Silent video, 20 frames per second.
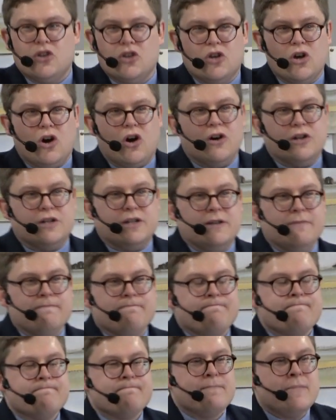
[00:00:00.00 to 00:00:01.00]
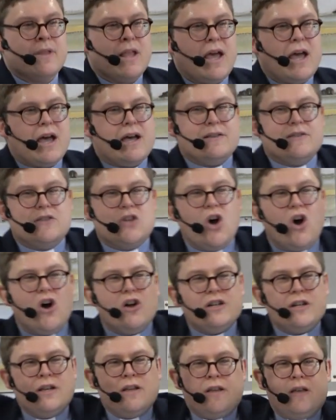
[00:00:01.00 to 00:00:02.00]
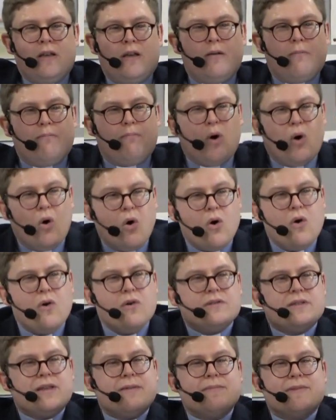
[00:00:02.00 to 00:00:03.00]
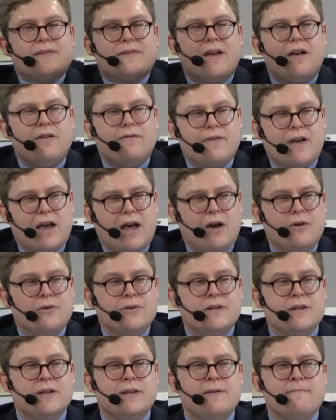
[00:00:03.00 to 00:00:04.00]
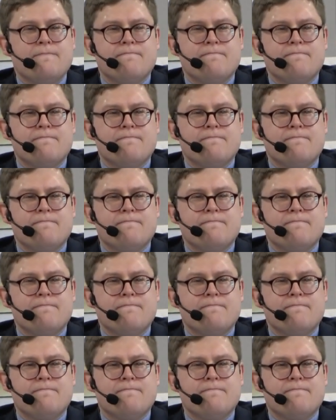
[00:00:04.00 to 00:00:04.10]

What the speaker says: God. As God pours himself out,